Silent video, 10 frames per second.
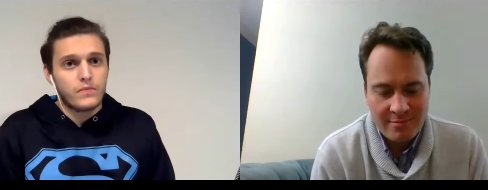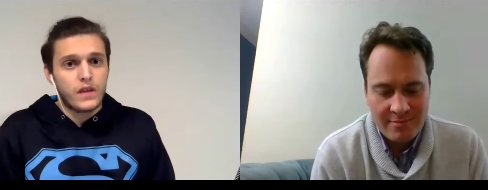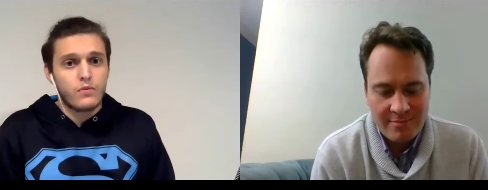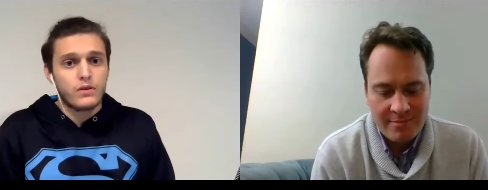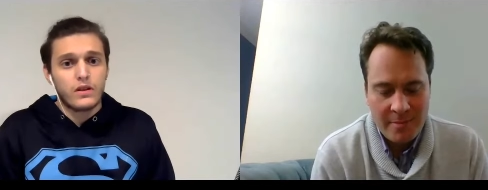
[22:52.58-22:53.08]

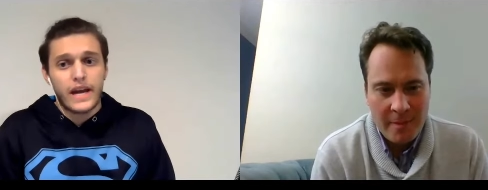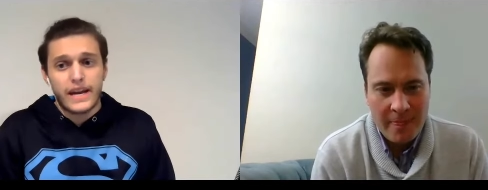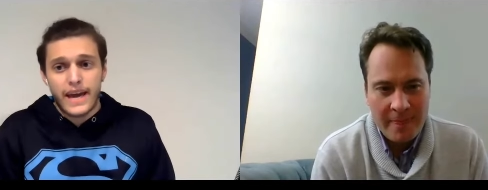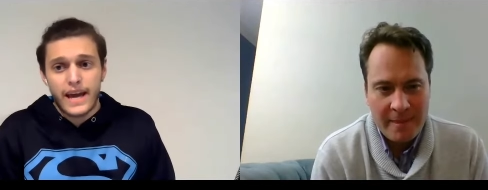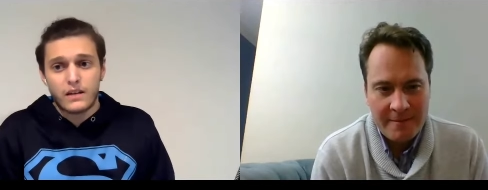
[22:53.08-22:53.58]
Speaker 1: look at
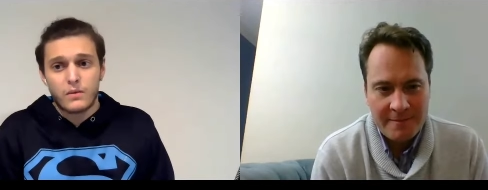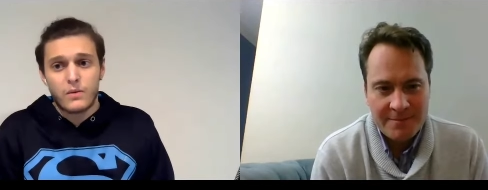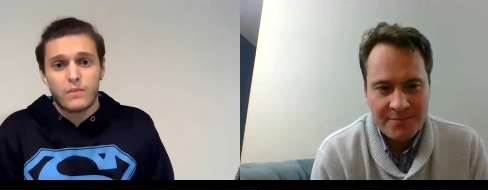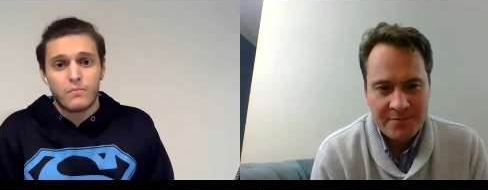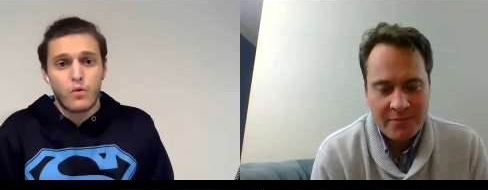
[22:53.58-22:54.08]
Canada
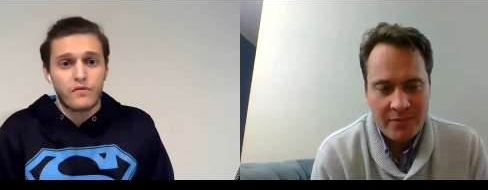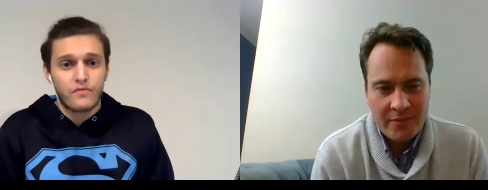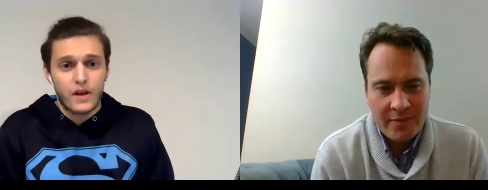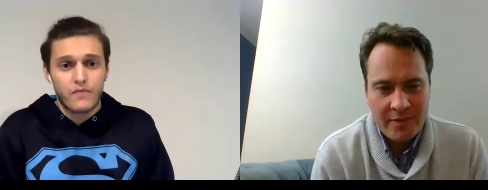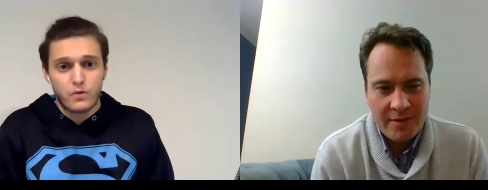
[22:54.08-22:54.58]
more
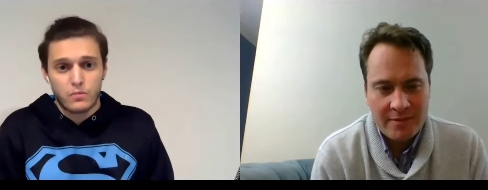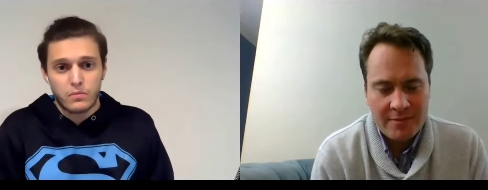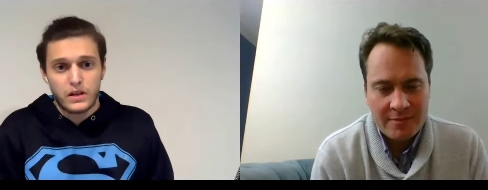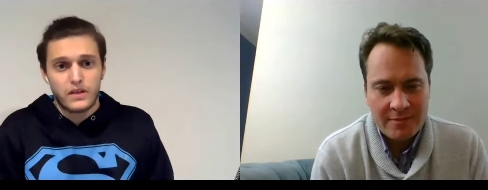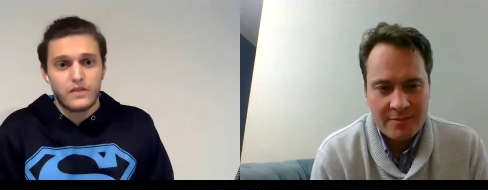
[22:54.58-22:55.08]

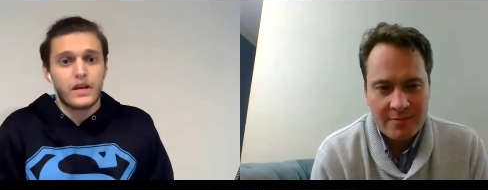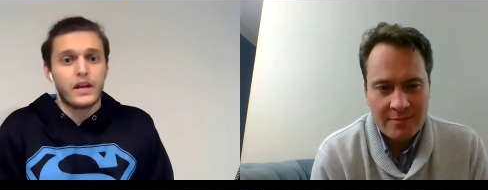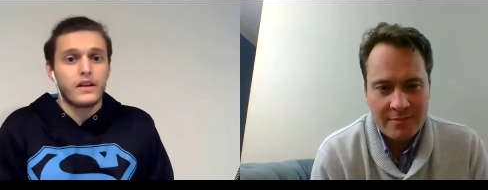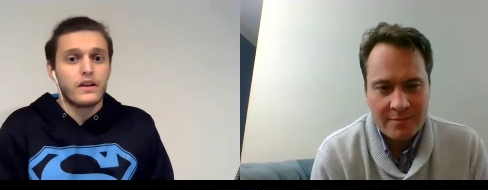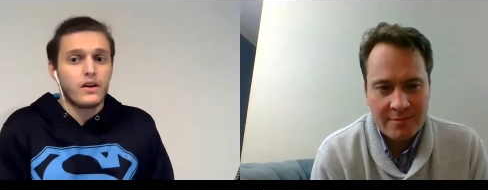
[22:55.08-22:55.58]
favorably
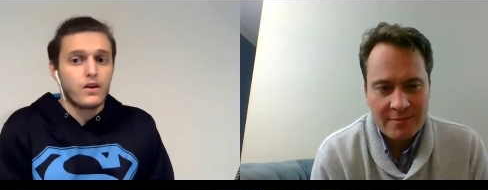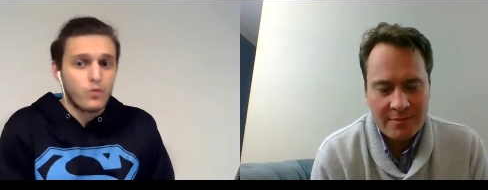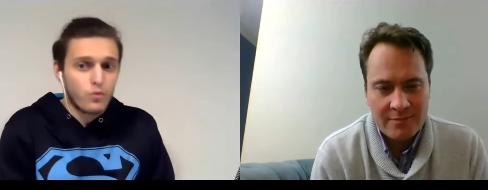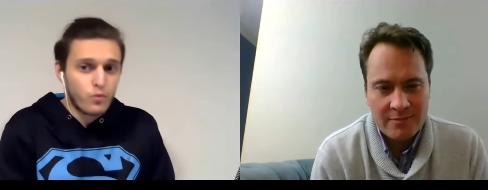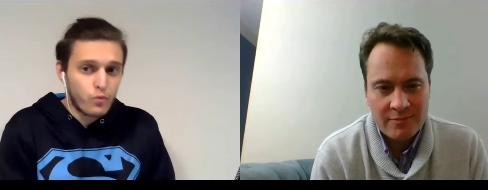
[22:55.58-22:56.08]
than a
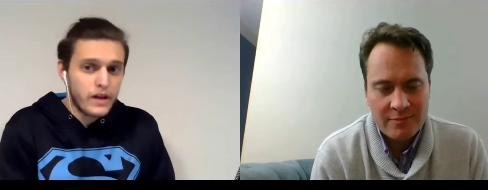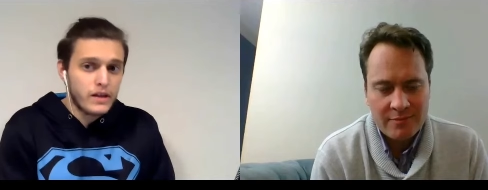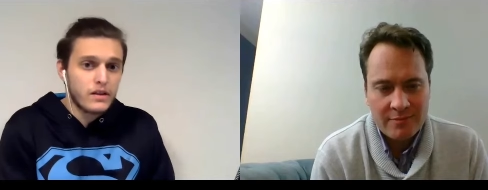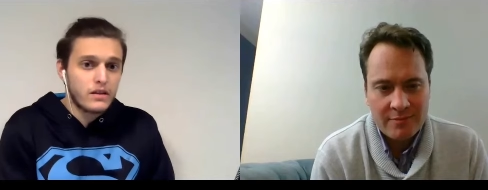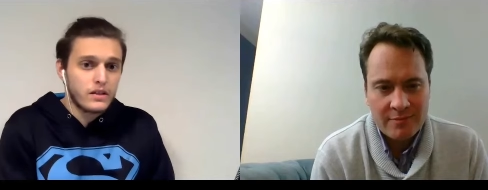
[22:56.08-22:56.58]

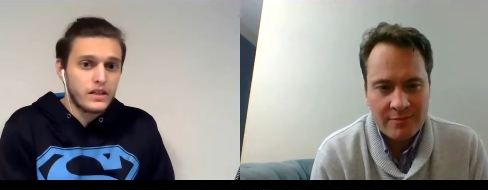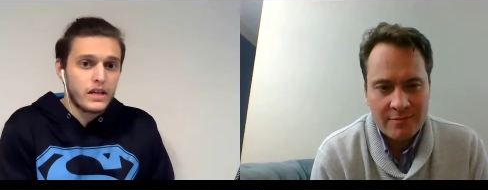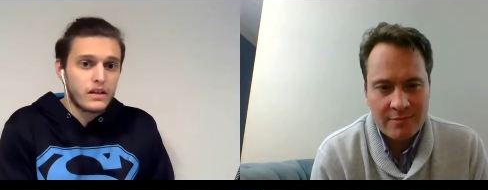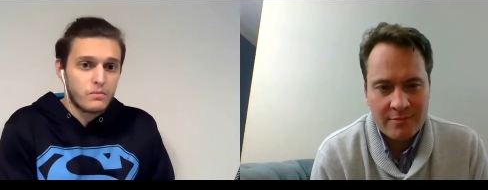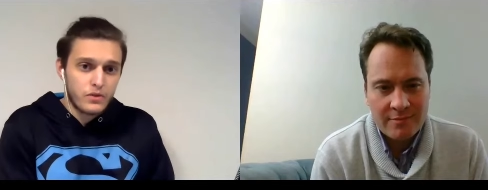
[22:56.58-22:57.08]
right-leaning
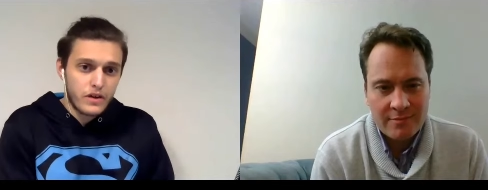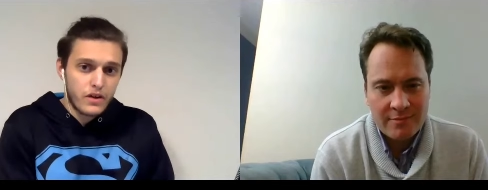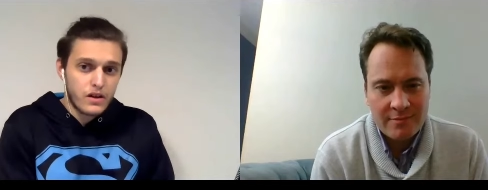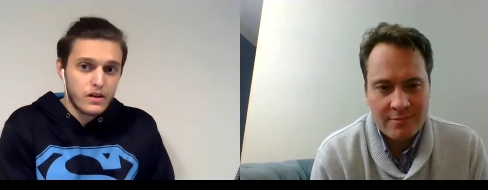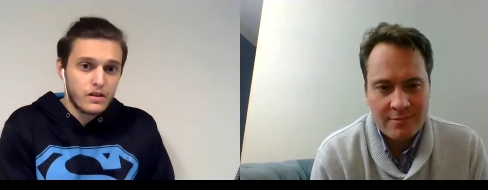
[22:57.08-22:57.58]

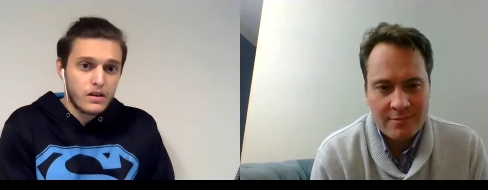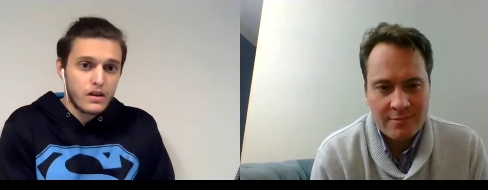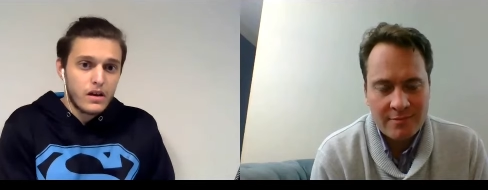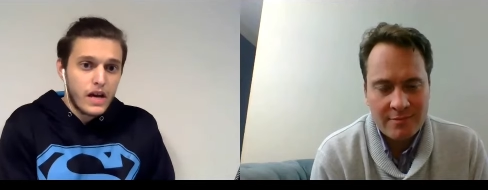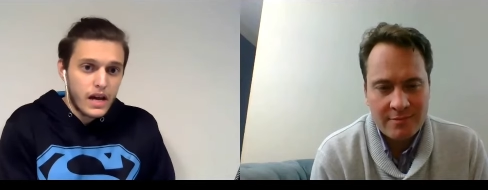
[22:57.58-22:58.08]
libertarian,
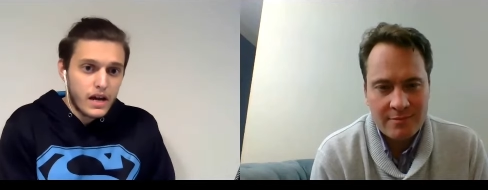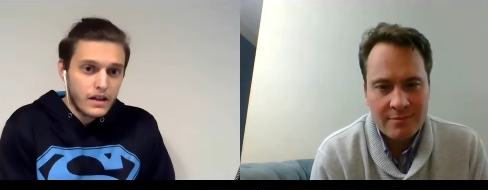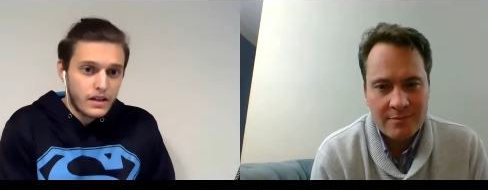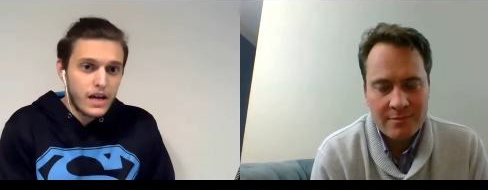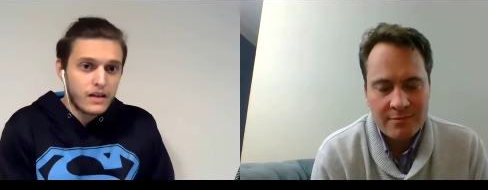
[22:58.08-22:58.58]
and
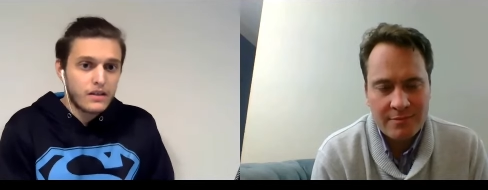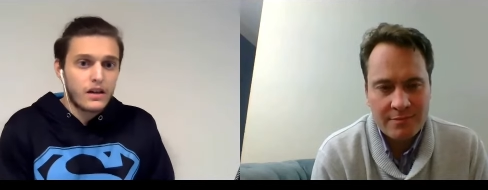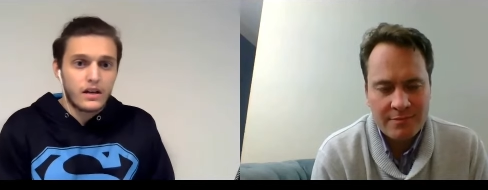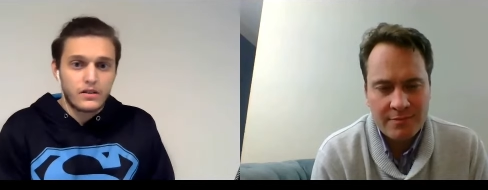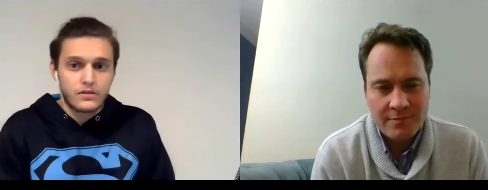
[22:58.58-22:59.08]
Canada
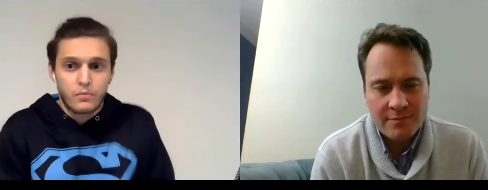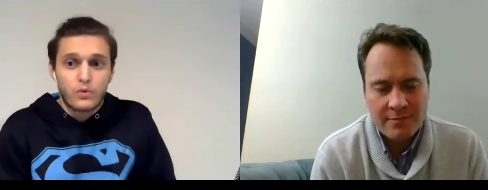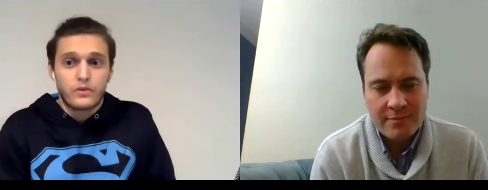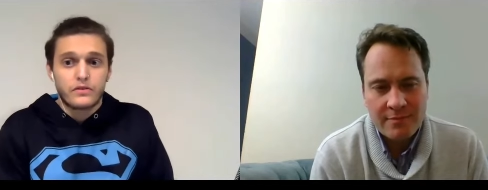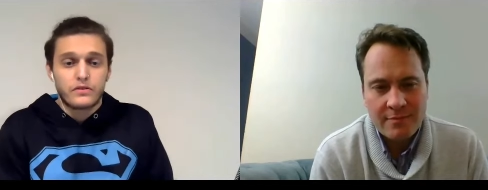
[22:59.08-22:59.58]
has
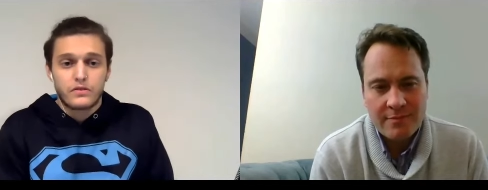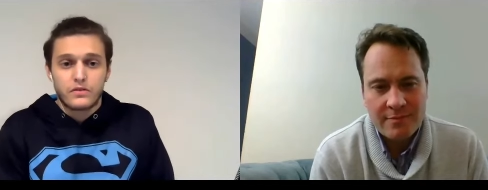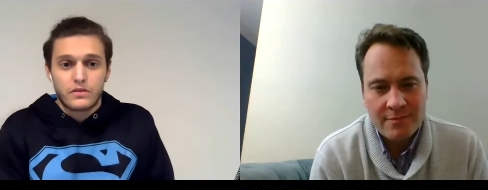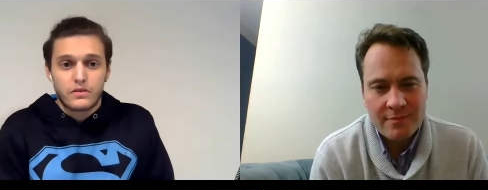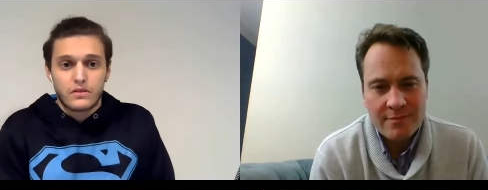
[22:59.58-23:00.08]
borders.
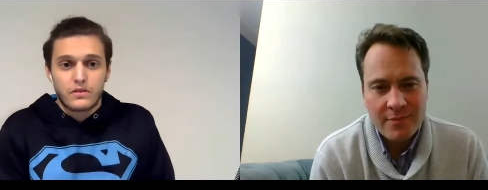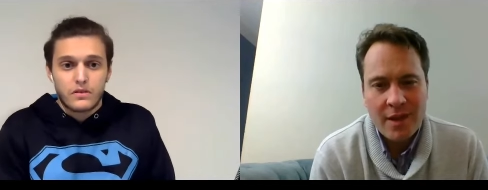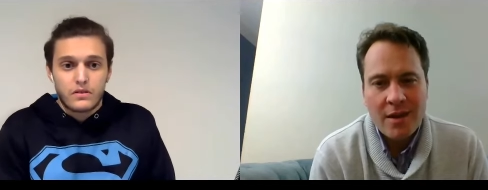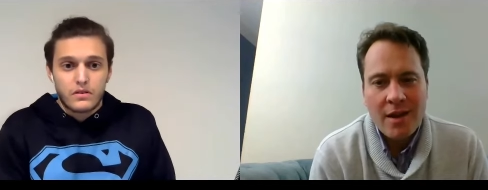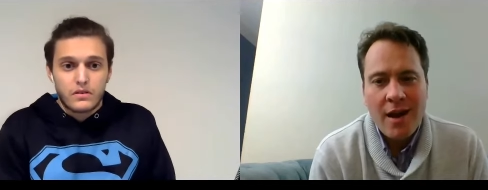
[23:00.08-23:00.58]

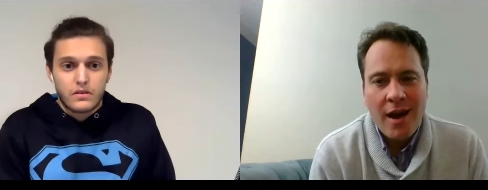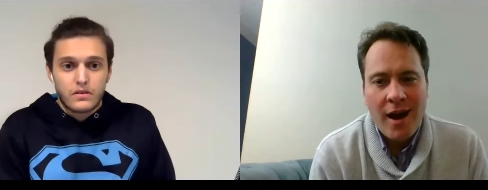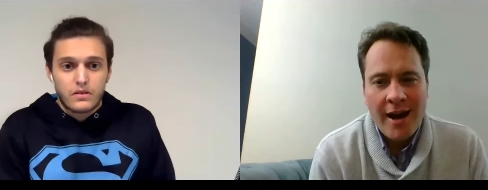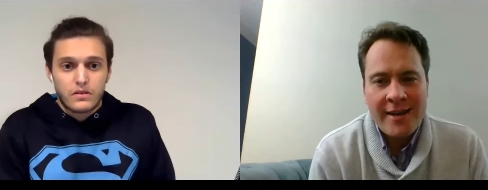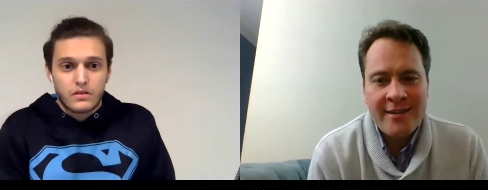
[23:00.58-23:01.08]

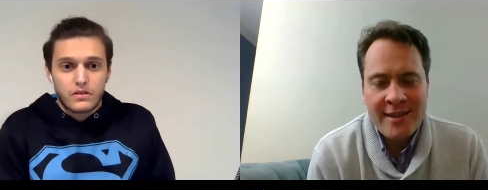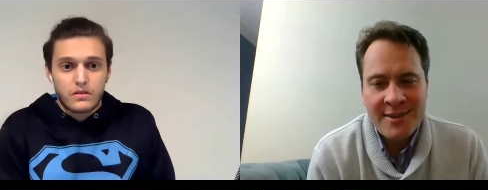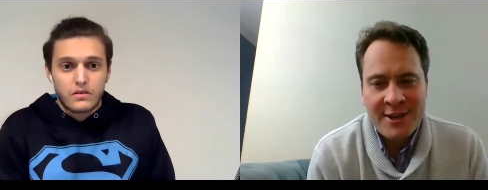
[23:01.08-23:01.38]
Speaker 2: I think